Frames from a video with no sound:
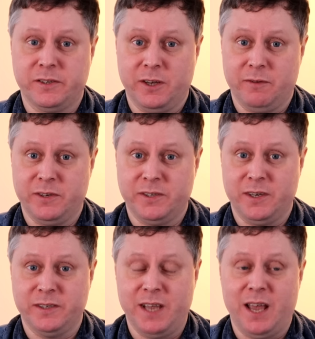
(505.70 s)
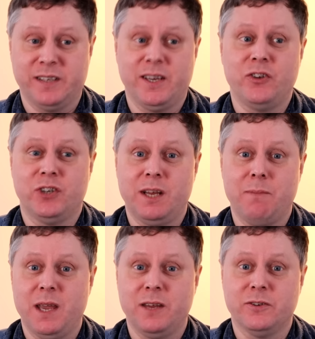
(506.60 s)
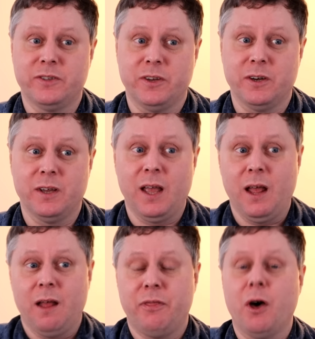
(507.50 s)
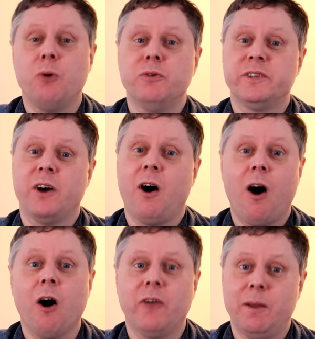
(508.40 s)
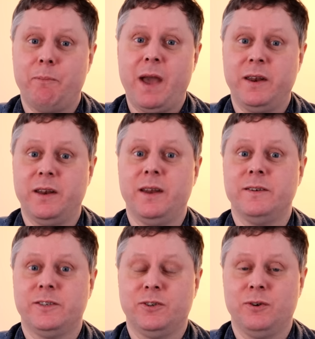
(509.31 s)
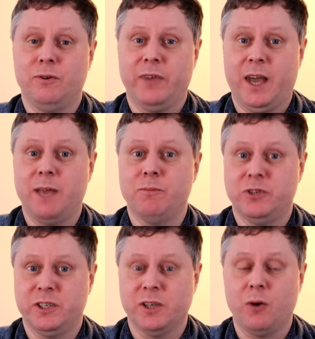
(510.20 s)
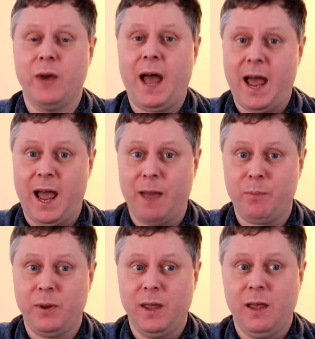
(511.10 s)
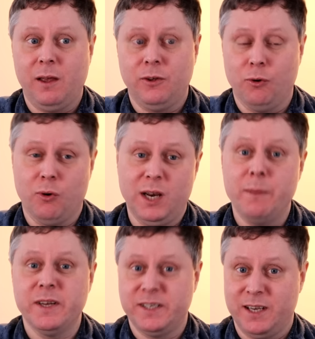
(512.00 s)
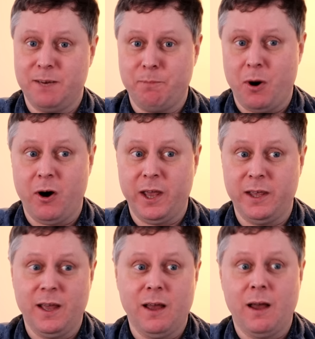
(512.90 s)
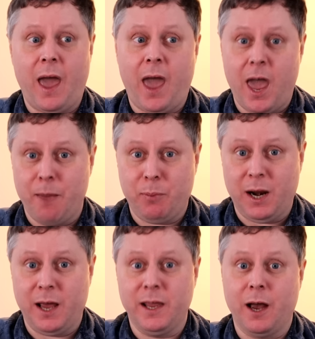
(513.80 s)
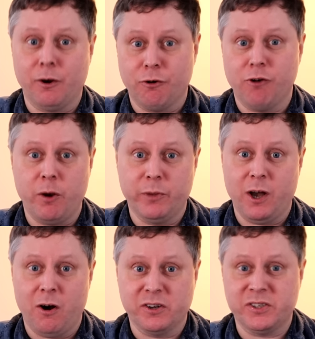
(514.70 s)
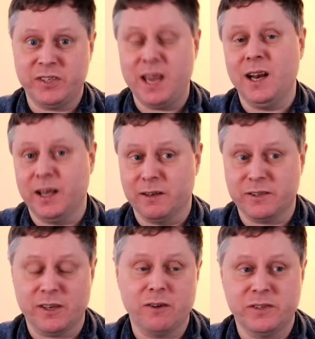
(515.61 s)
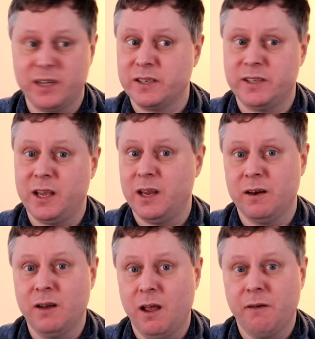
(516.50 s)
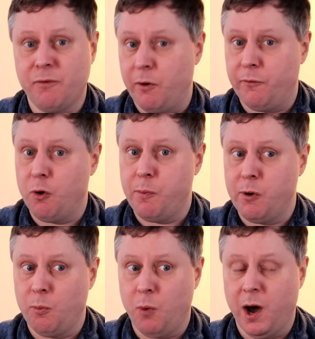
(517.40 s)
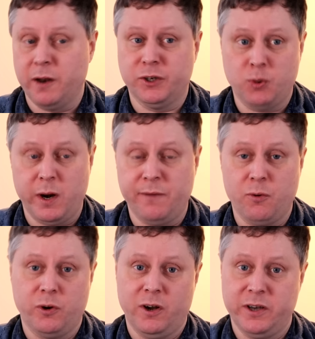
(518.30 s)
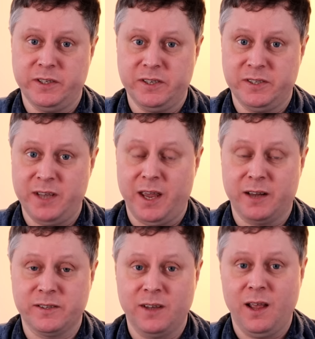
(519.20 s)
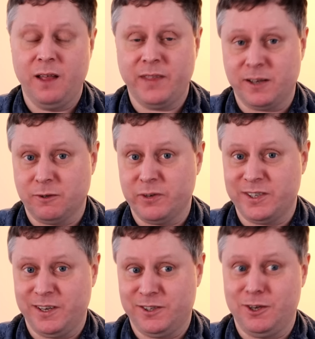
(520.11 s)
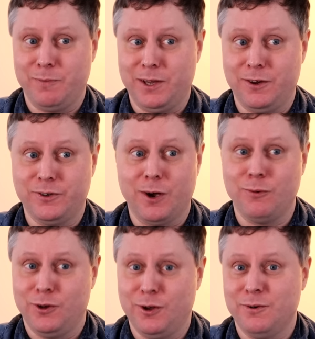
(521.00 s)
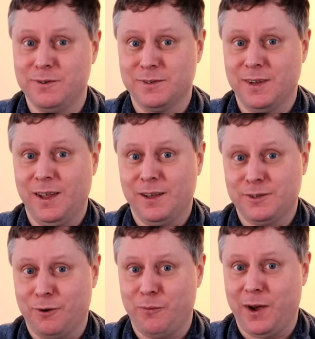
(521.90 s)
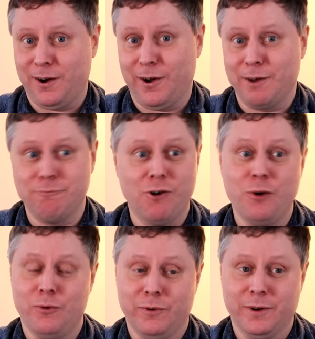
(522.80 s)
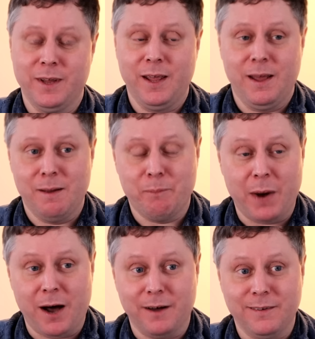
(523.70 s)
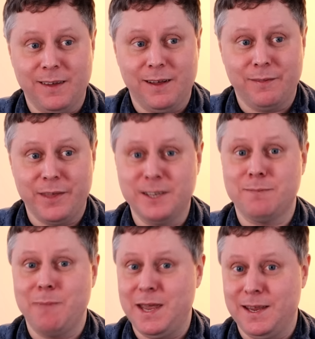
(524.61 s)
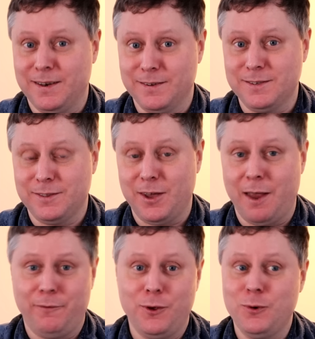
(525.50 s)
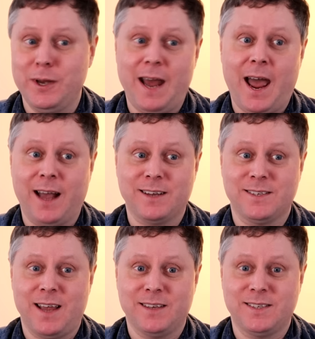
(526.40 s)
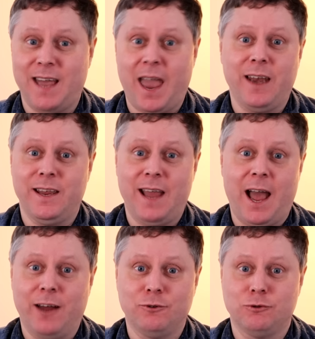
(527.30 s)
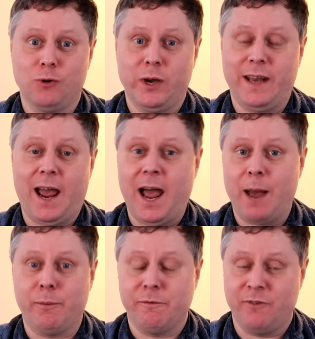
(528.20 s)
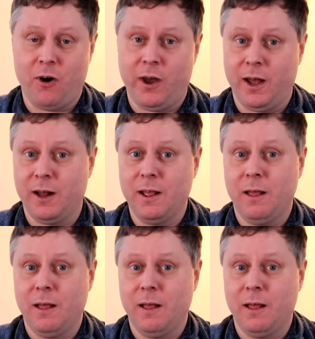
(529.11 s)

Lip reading: services. It essentially means that those that aren't embedded into the Cambridge's own app, you're limited by AirPlay and Chromecast ceilings, so 16, 44.1 and 2496. That's obviously assuming you don't use software like Roon. But this means that if you can access any Android app via